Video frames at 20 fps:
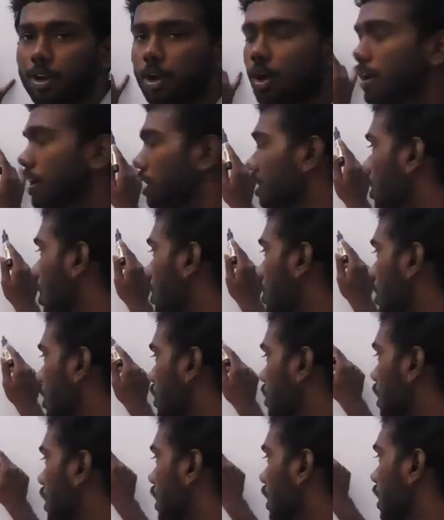I taught on
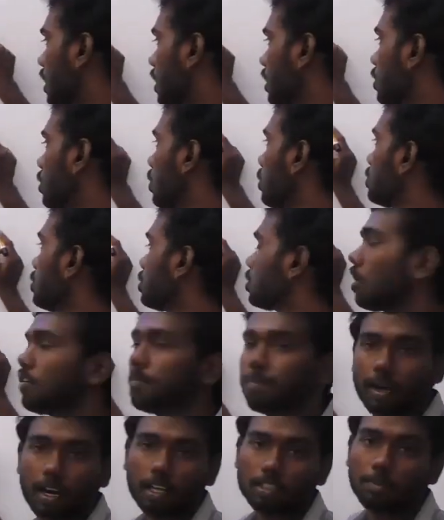the clues to solve
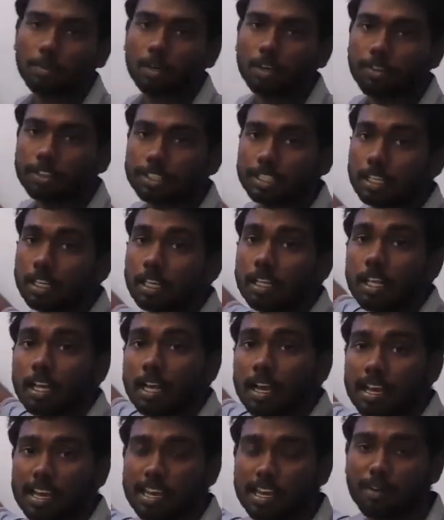para-jumble question.
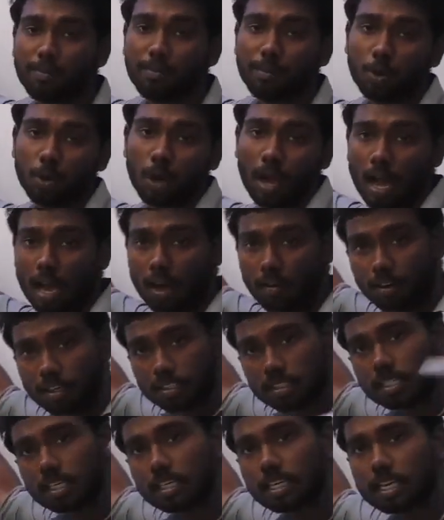If you have
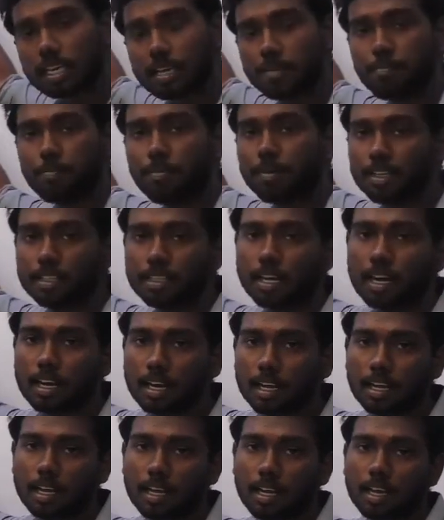skipped
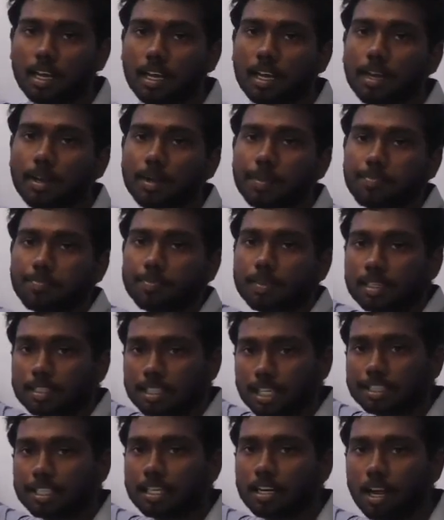that
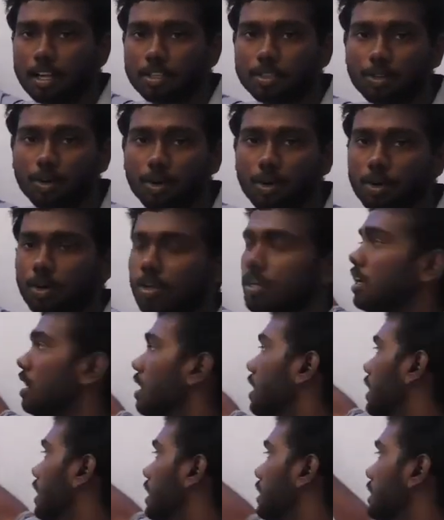session also,
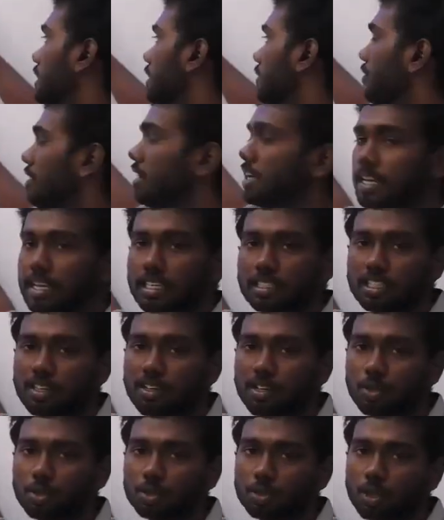it is very easy
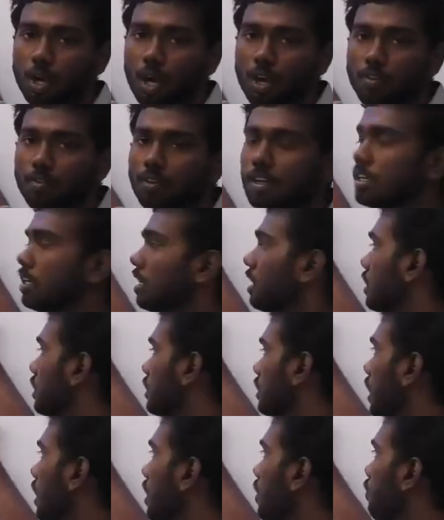to solve
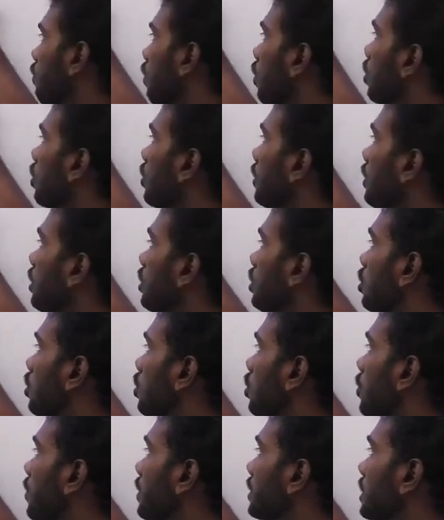the following two
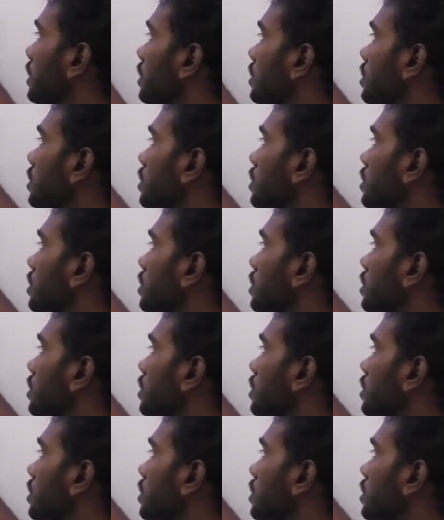questions.